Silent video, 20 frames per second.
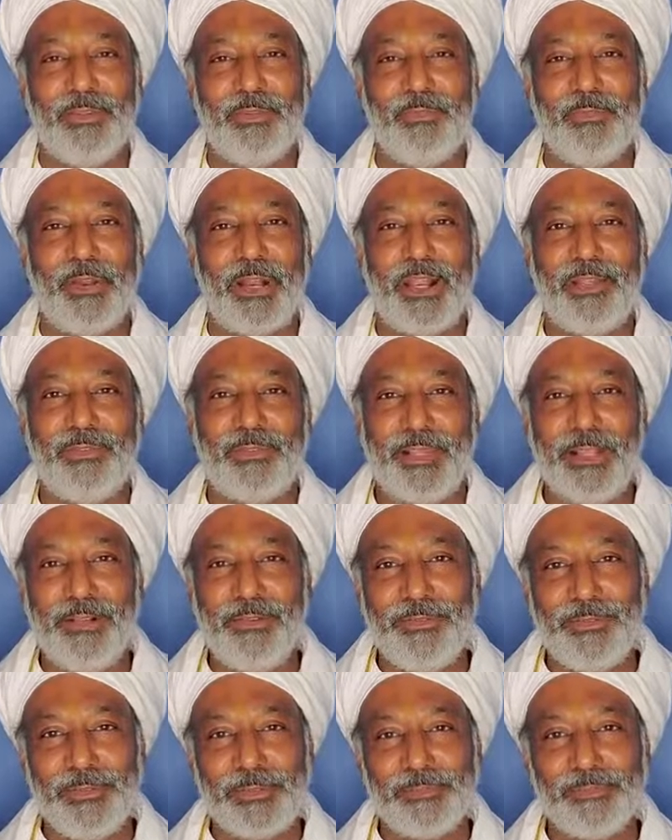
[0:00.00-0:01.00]
for
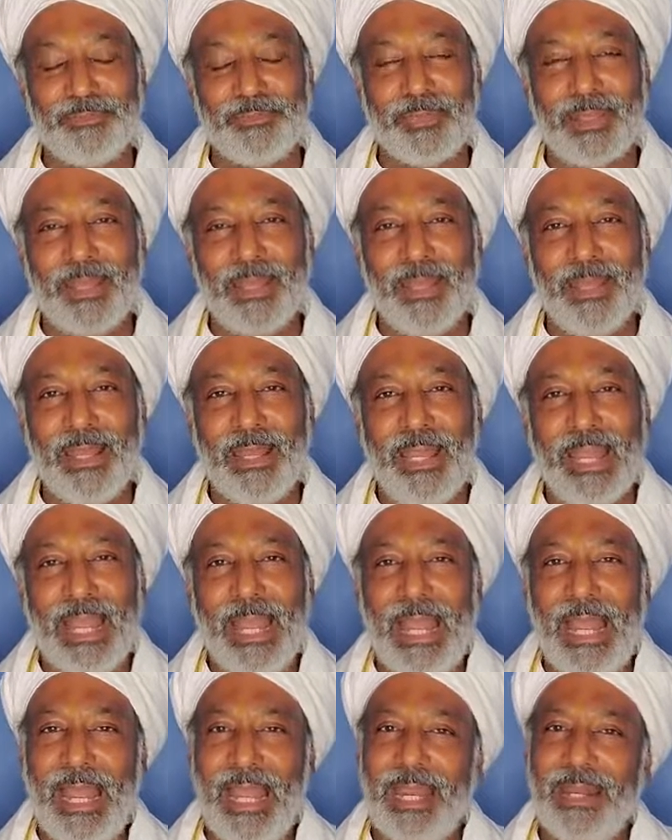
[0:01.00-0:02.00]
ourselves,
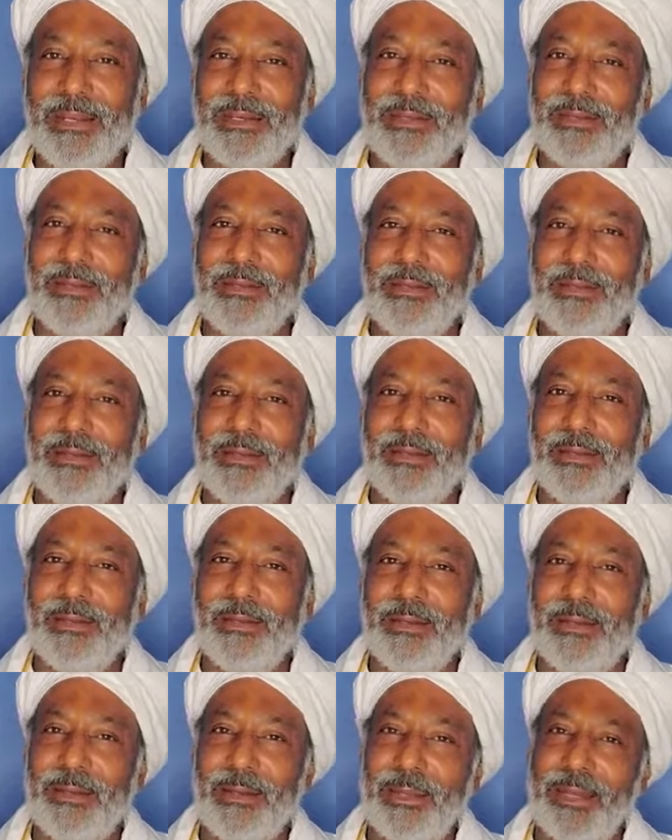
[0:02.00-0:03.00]
and
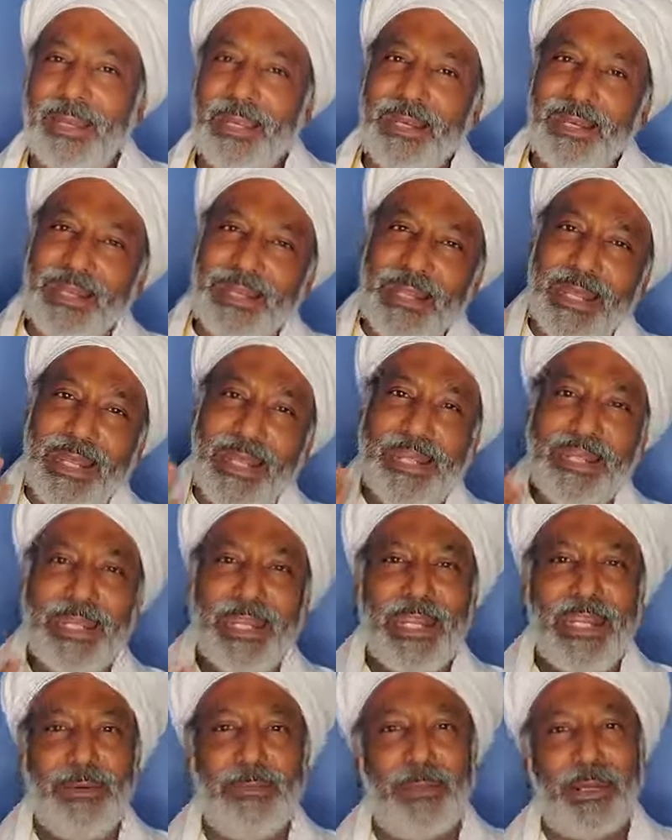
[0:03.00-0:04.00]
in the
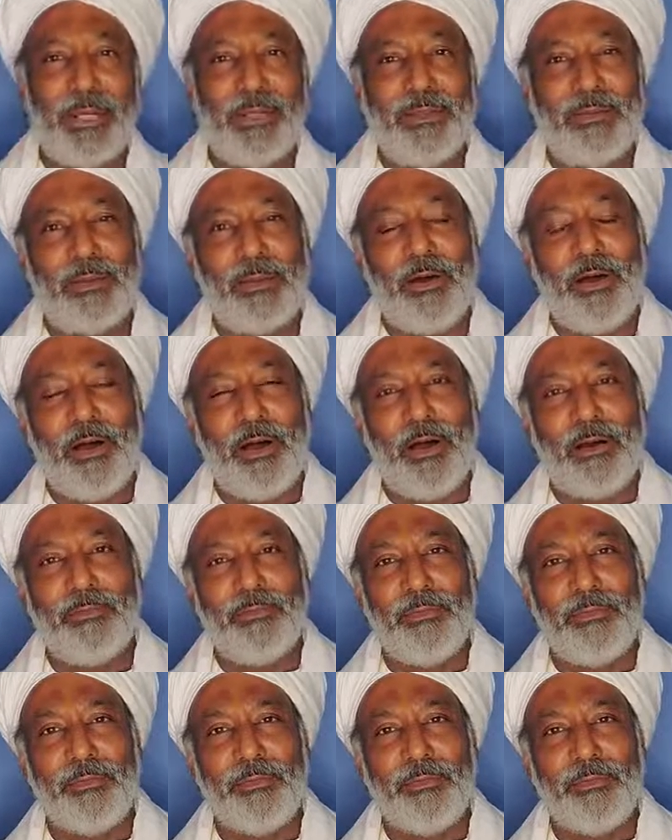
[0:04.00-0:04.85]
attainment of